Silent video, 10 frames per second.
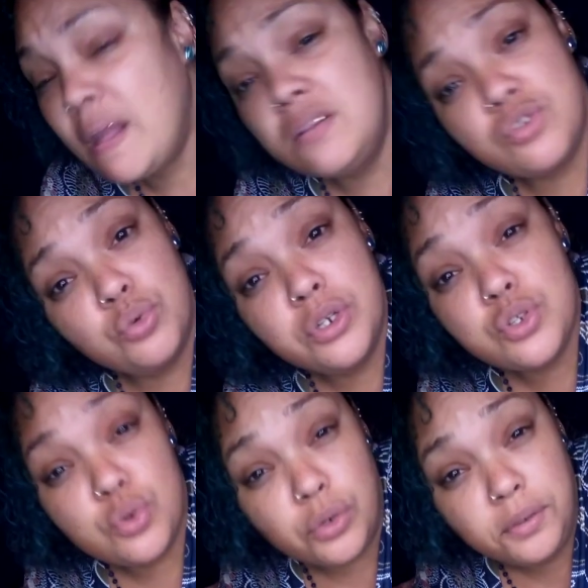it's good.
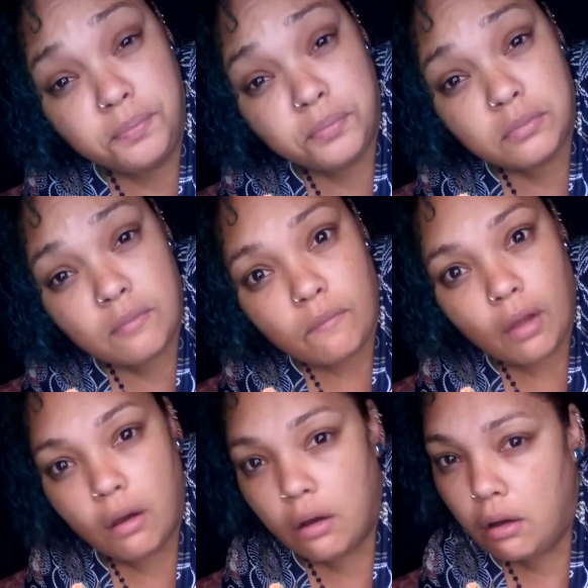It's good.
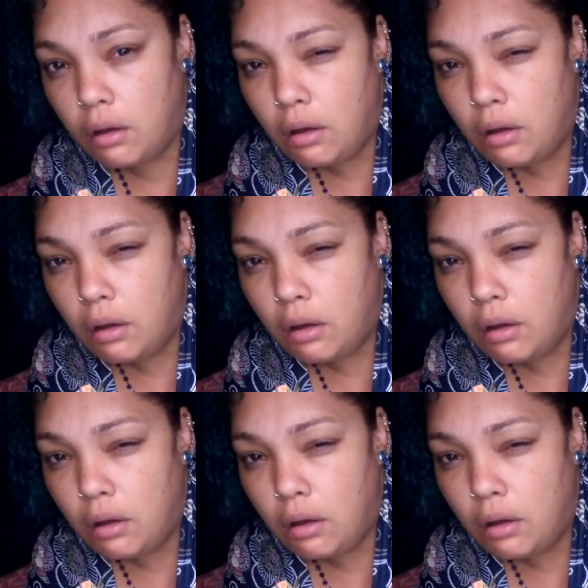Oh,